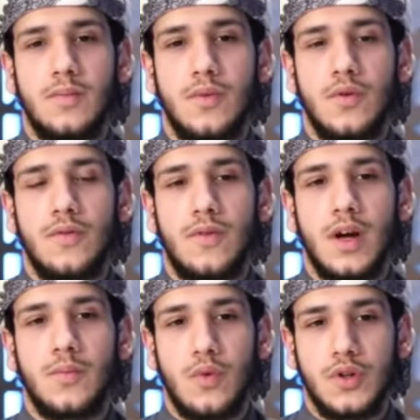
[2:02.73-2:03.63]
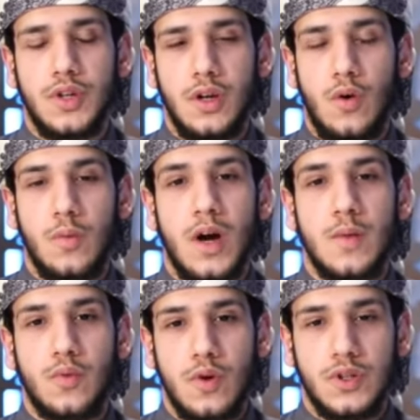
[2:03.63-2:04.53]
purified progeny or
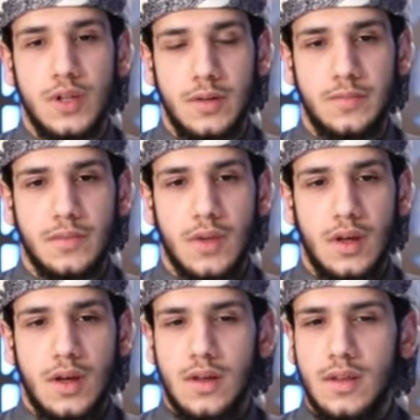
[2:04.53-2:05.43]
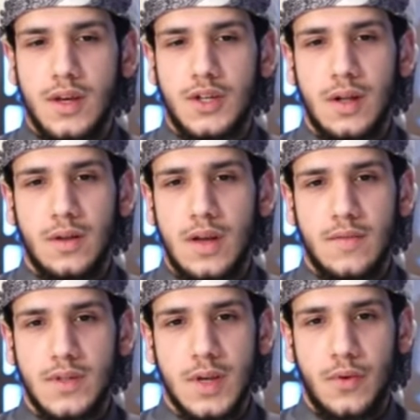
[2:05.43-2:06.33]
my progeny. They shall
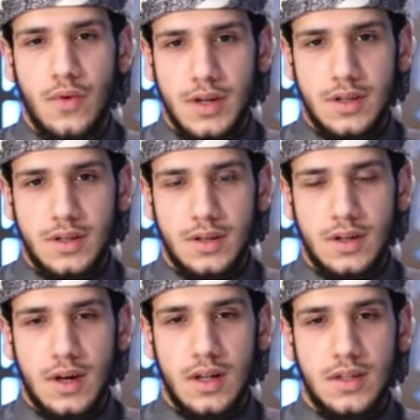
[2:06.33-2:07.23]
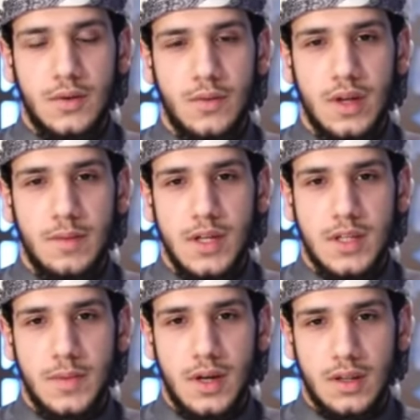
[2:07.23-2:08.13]
never separate until they
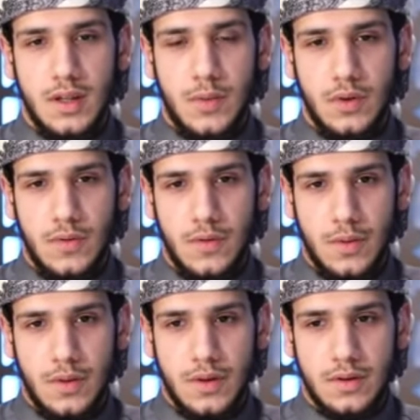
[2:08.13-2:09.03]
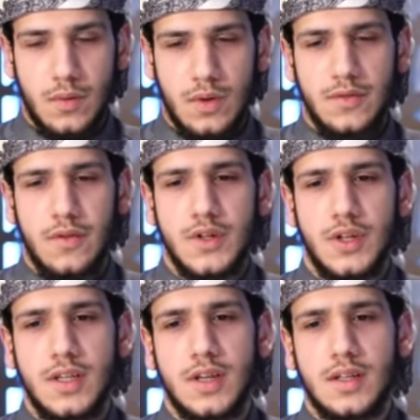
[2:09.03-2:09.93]
meet me at the pond of Kawthar. What
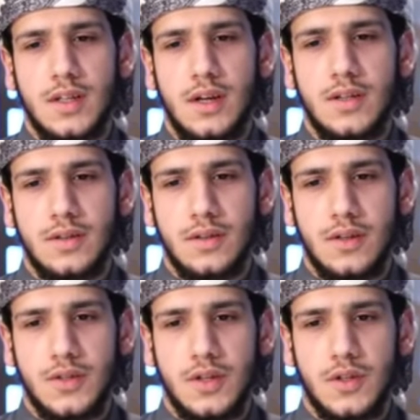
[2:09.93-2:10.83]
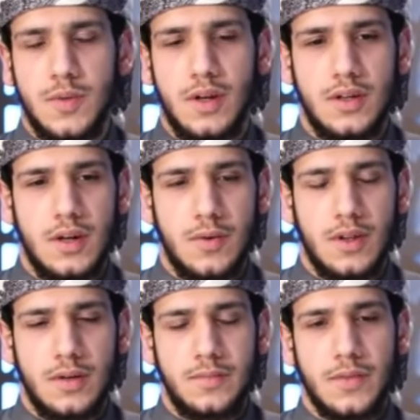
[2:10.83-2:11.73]
differentiates us, ladies and gentlemen, and dear
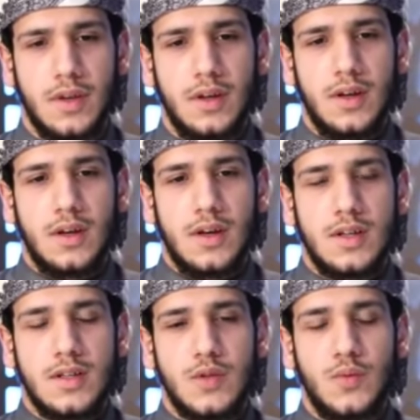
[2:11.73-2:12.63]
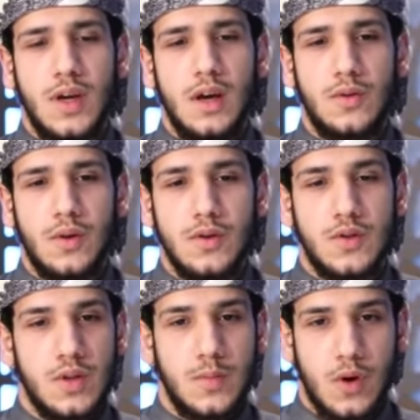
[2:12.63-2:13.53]
brother? is that we held on
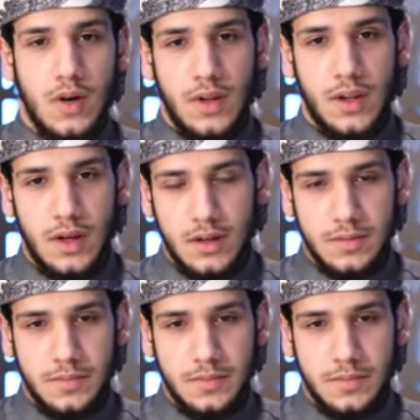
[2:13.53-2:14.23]
to the Book of Allah